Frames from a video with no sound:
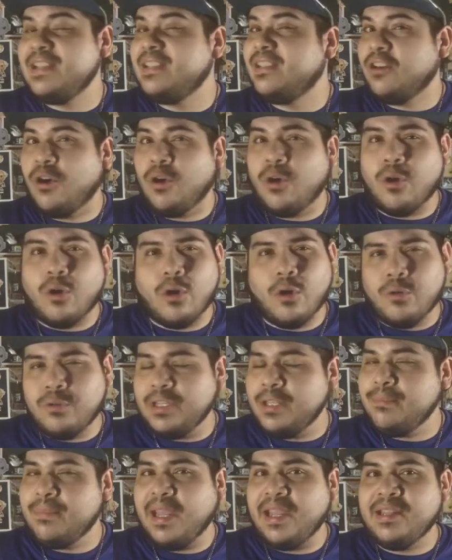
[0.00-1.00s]
is the
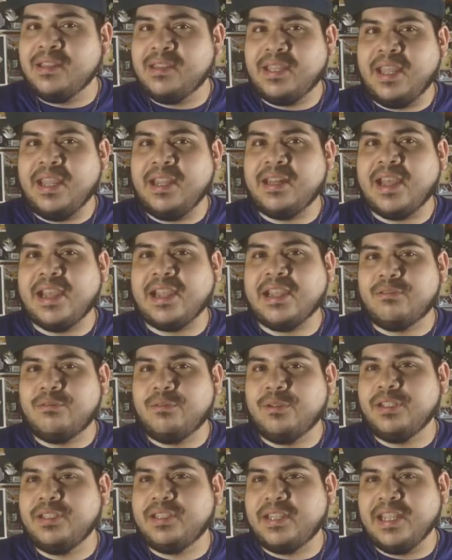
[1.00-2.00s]
only main thing I could
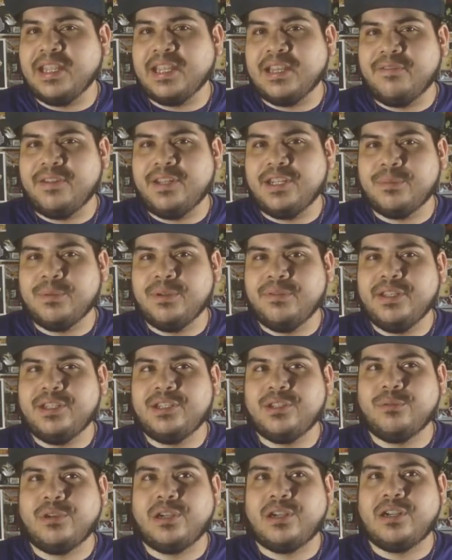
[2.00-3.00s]
really think of in this movie
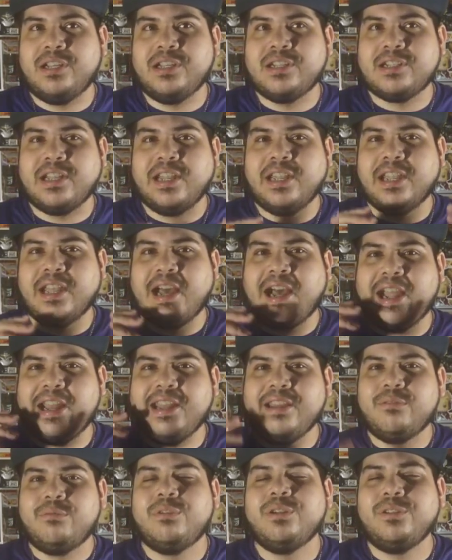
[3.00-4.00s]
to where it's like, I
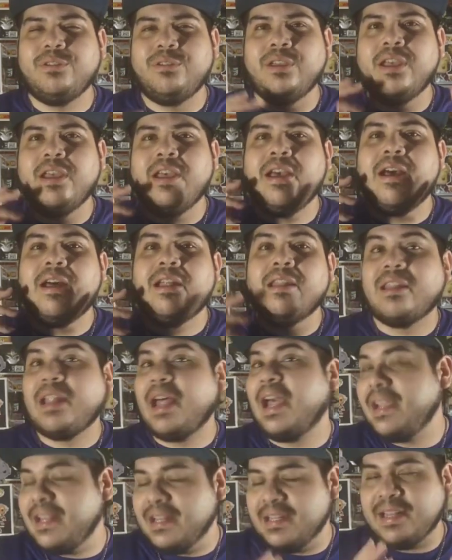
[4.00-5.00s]
didn't really
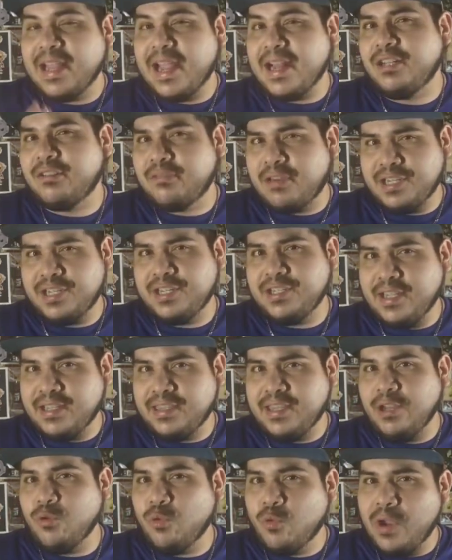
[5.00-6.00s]
like that direction
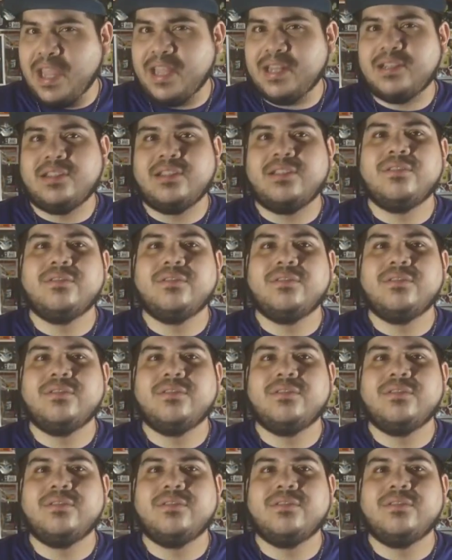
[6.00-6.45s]
that they went.